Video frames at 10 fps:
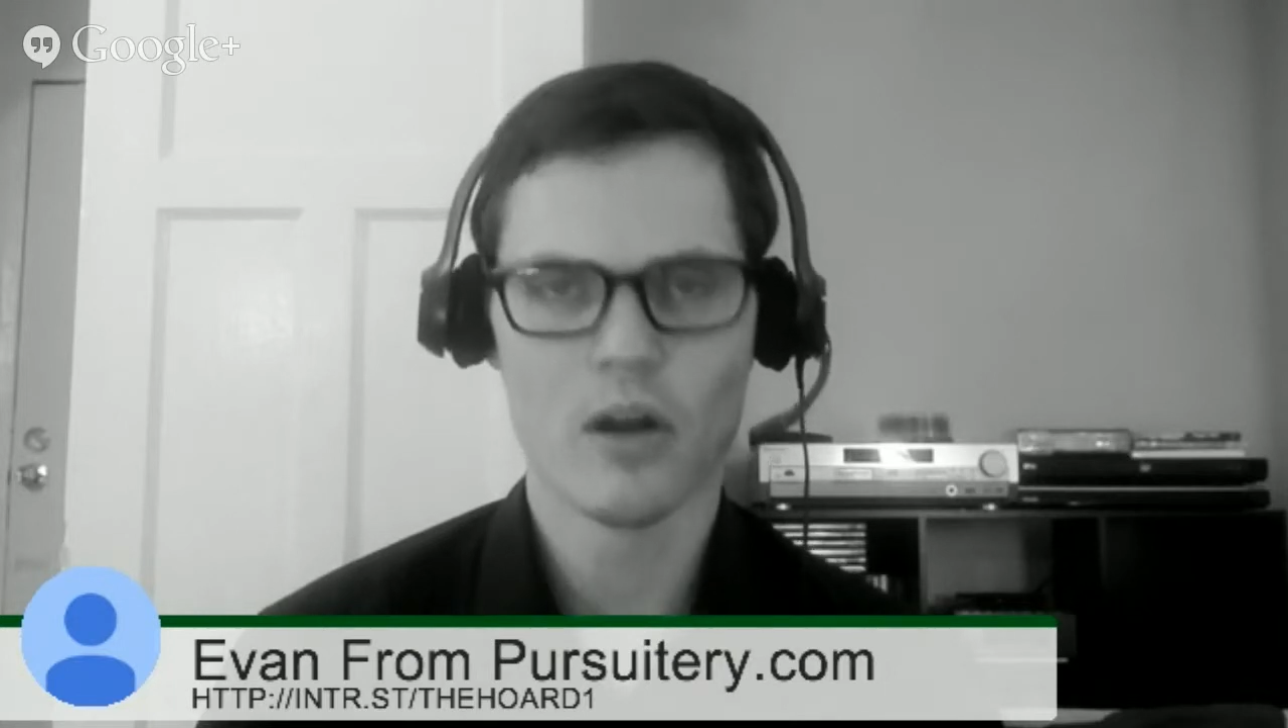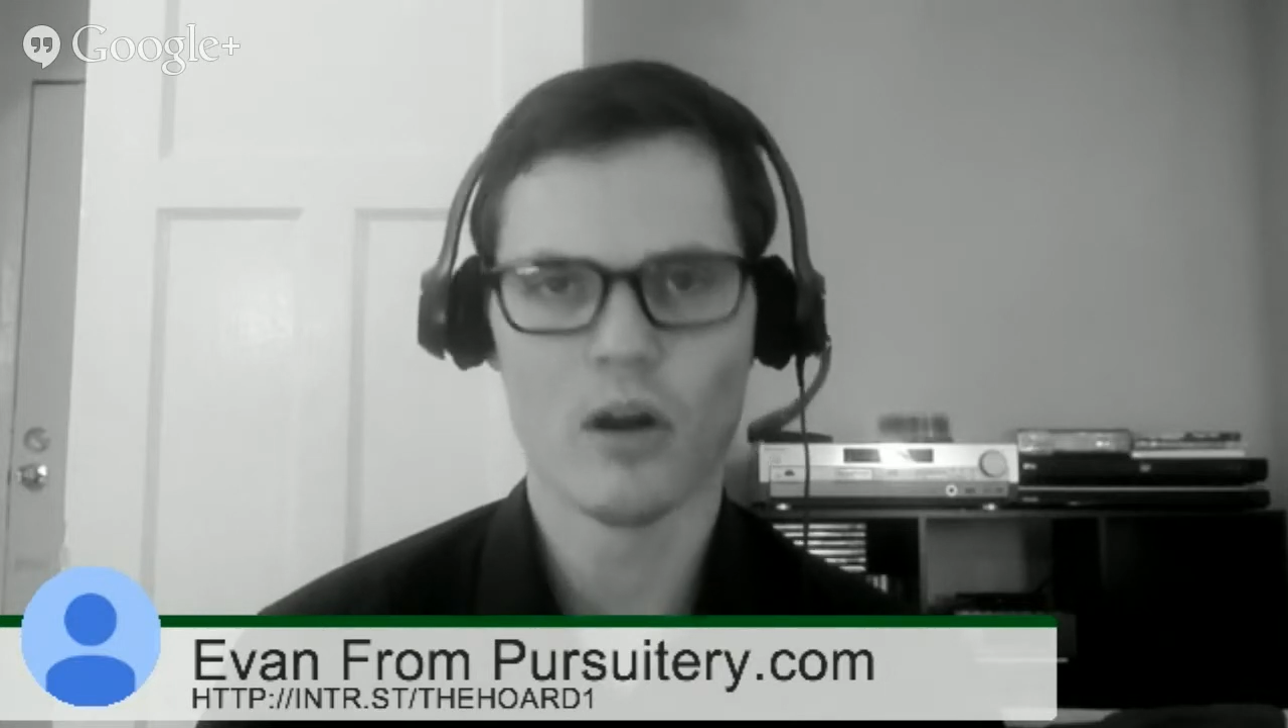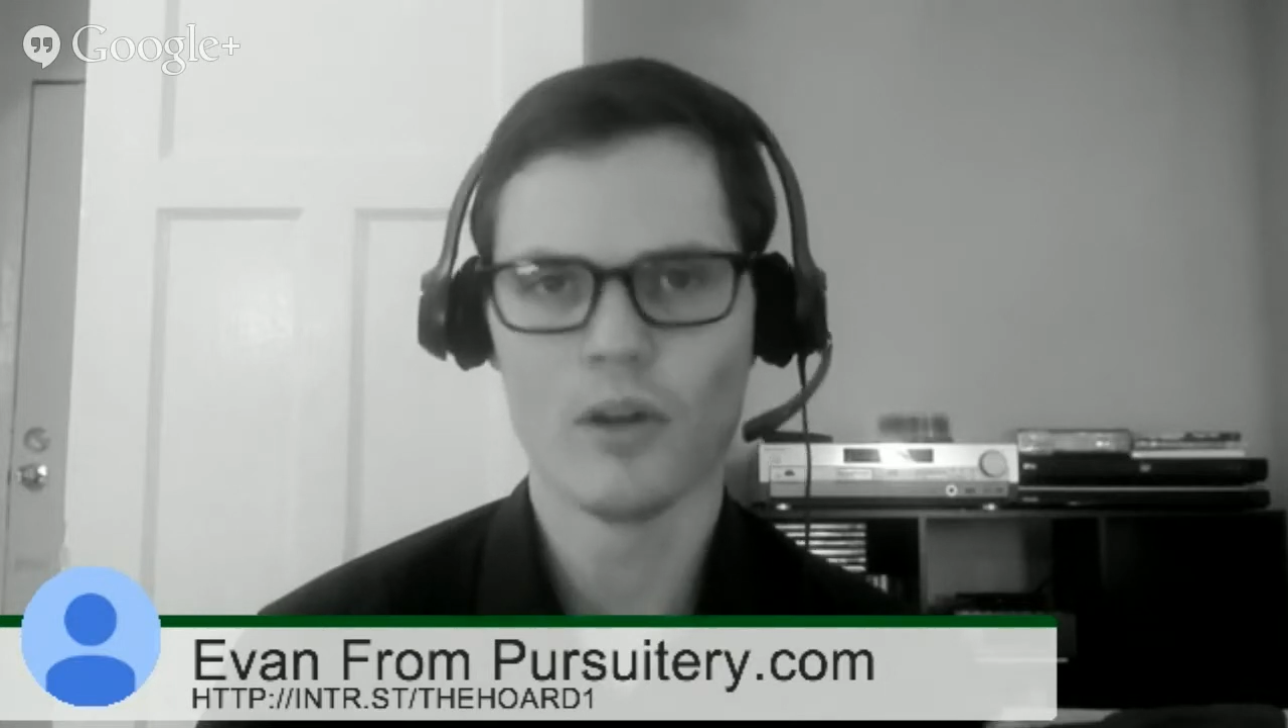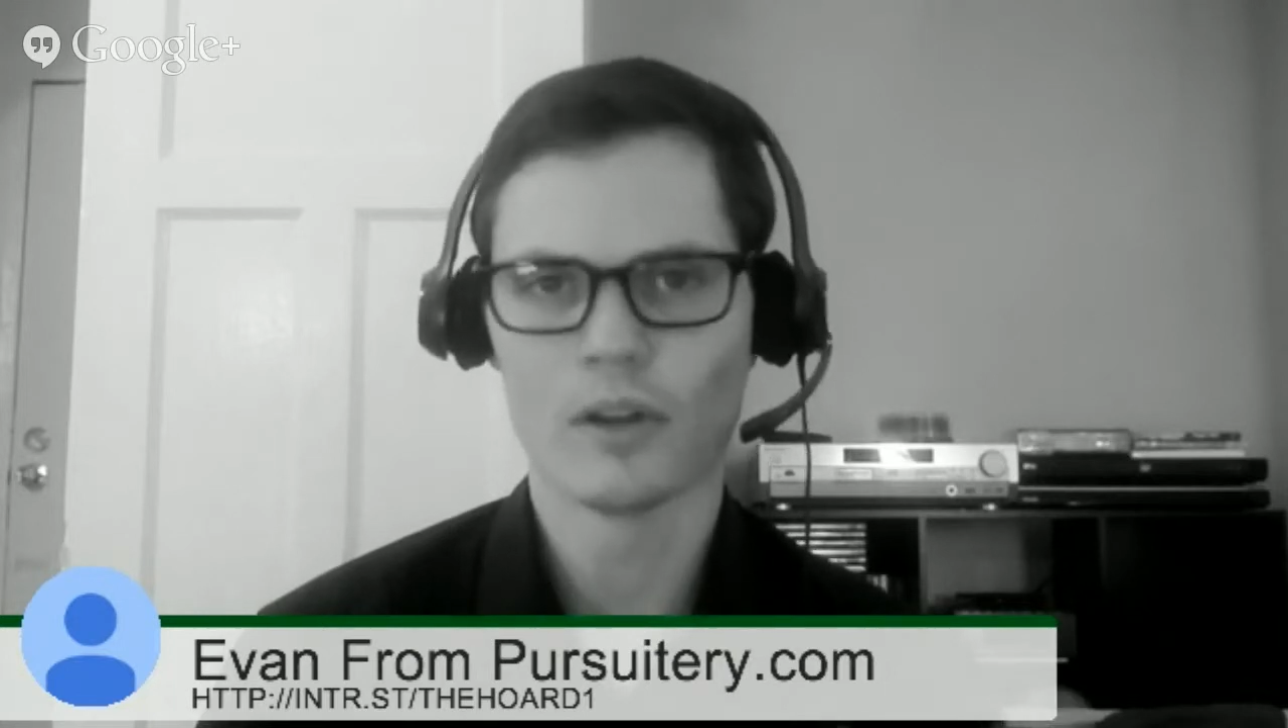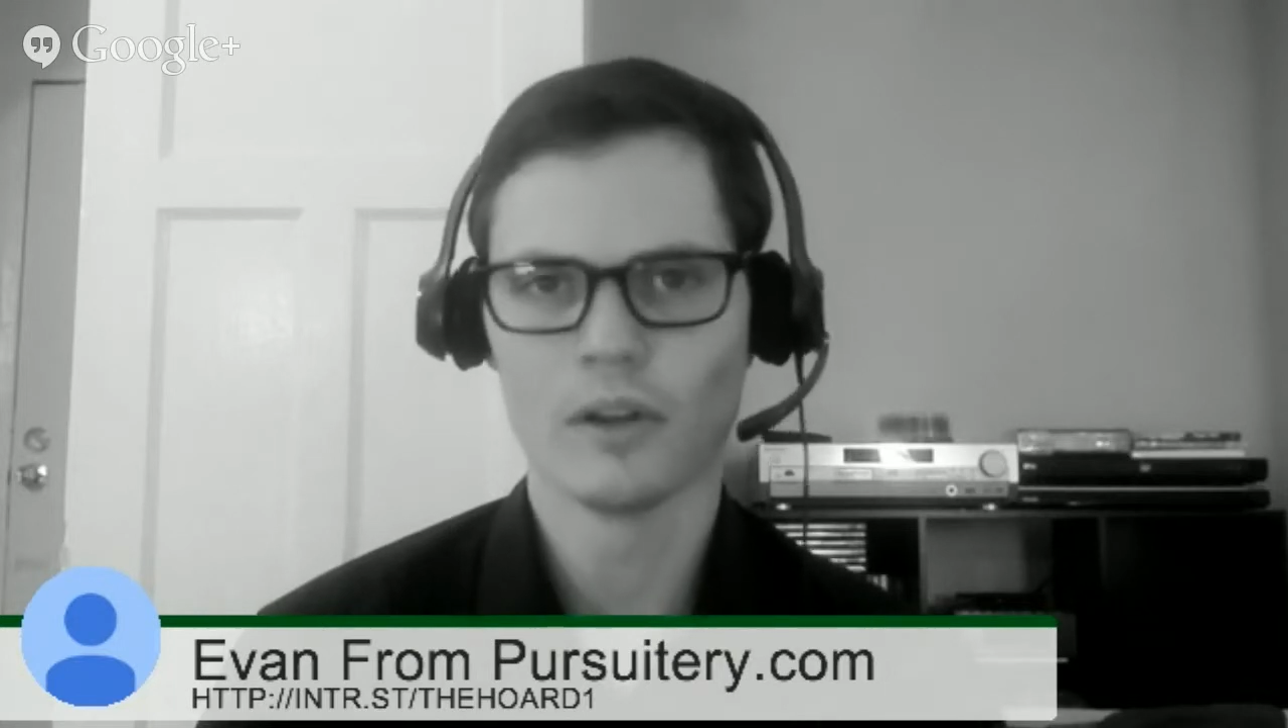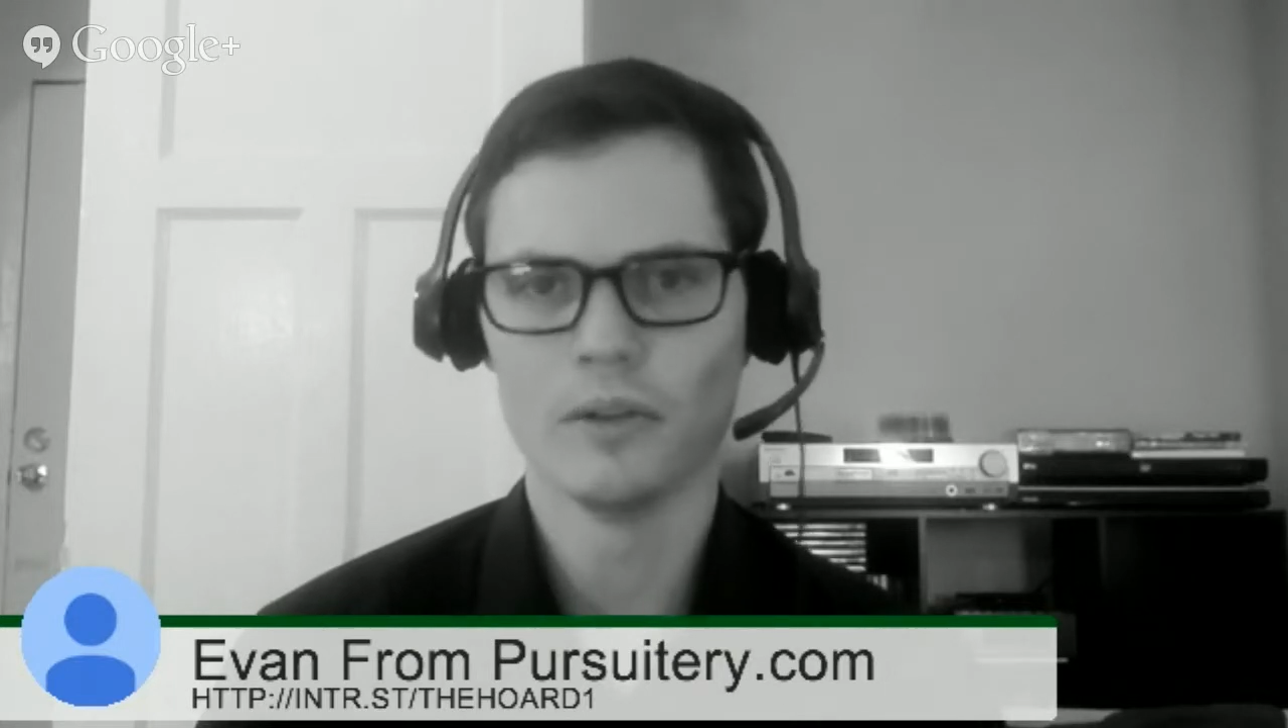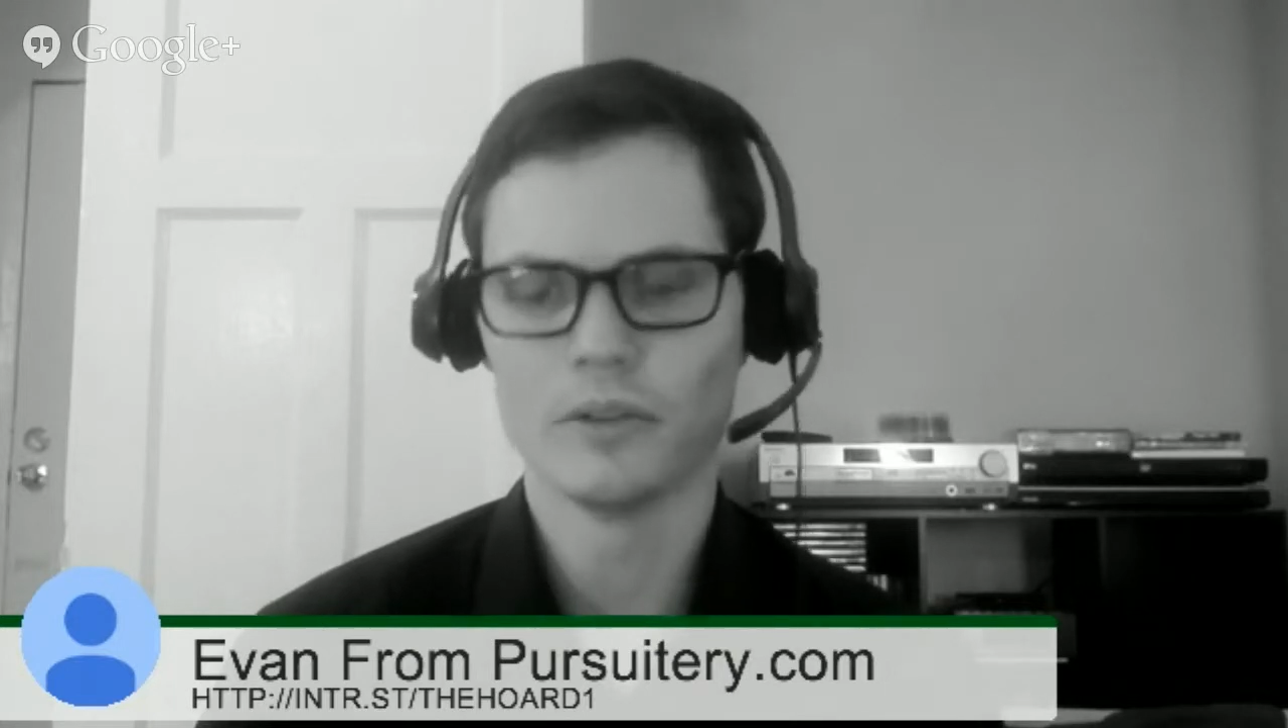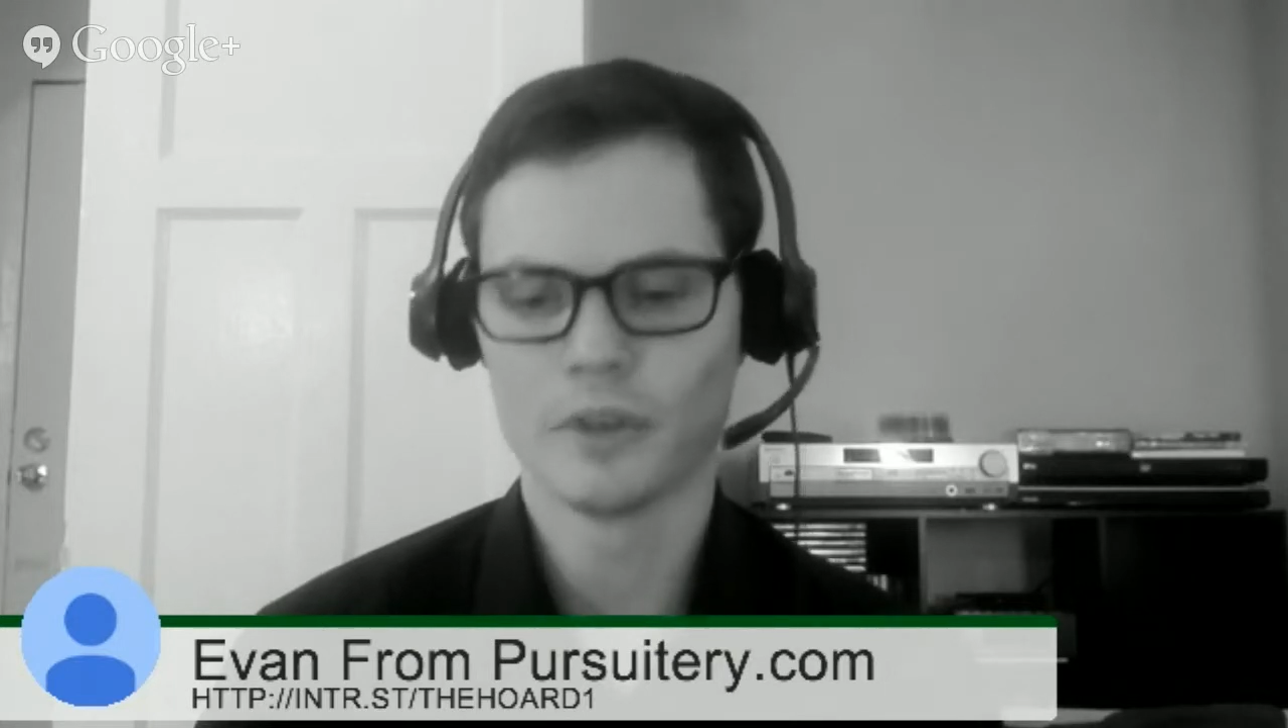all the clones